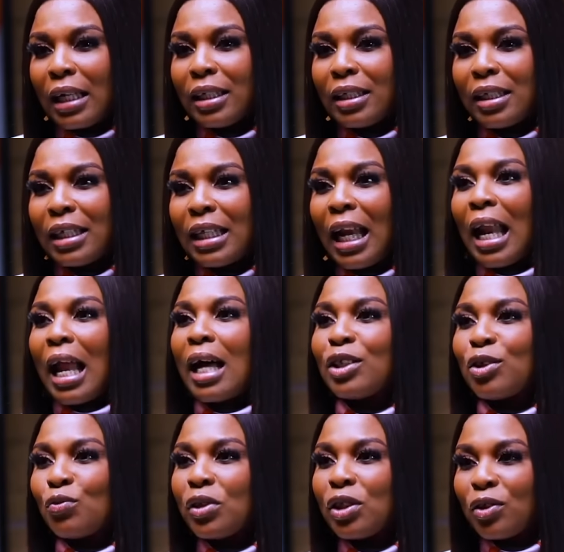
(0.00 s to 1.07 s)
And the
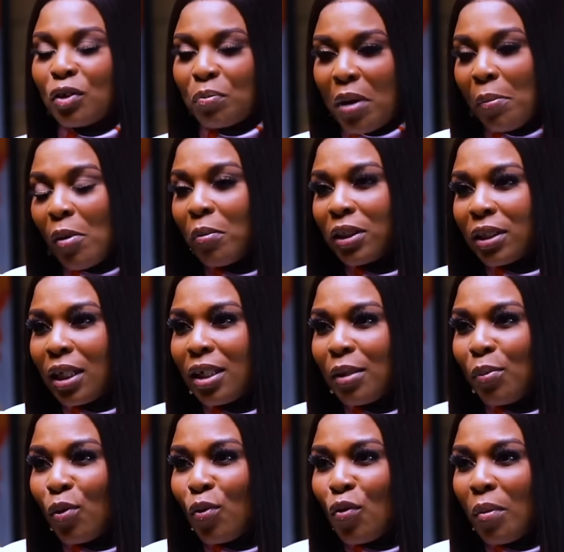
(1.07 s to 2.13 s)
last resort, my mom is
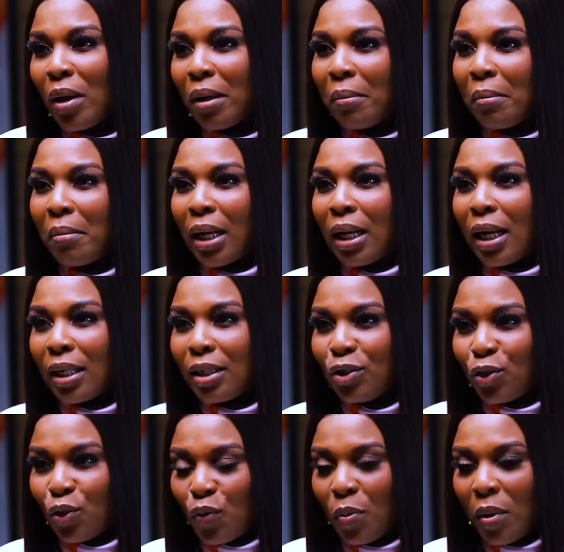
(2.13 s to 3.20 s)
an Igbo woman, my dad
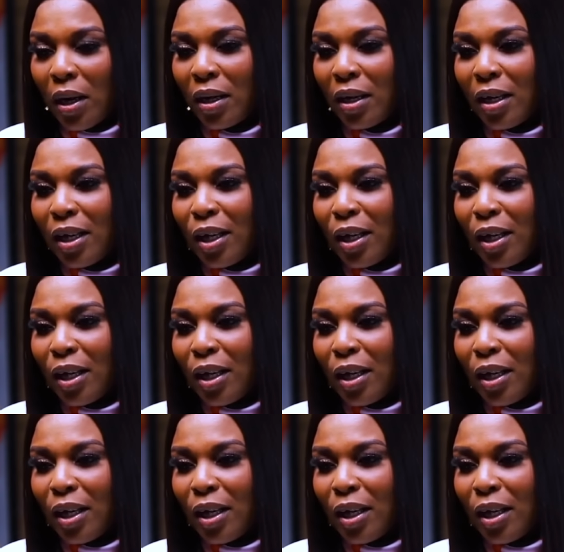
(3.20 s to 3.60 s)
is Yoruba.